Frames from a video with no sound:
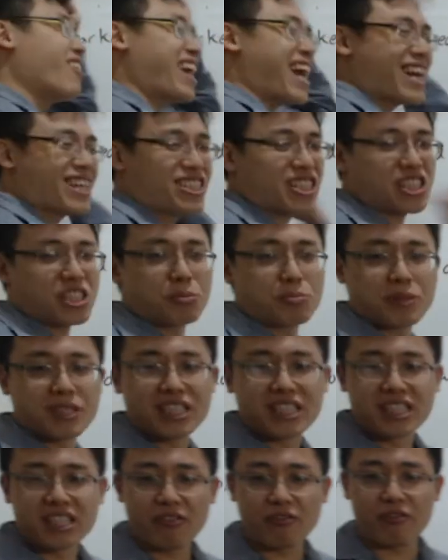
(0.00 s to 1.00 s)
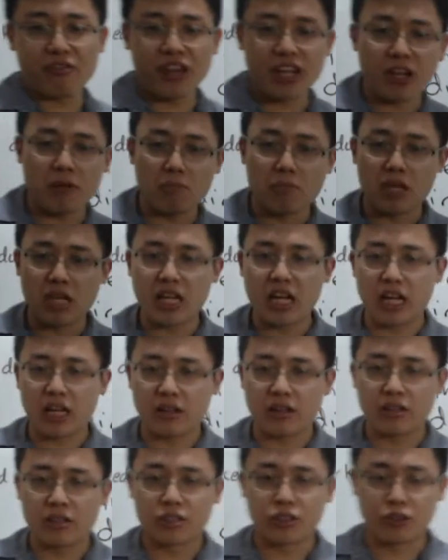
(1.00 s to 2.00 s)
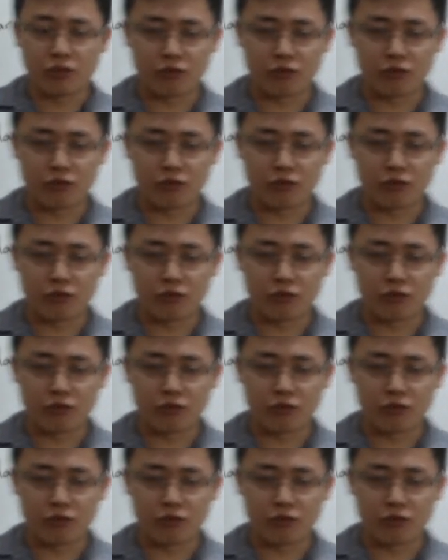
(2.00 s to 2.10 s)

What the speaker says: has a specific meaning. So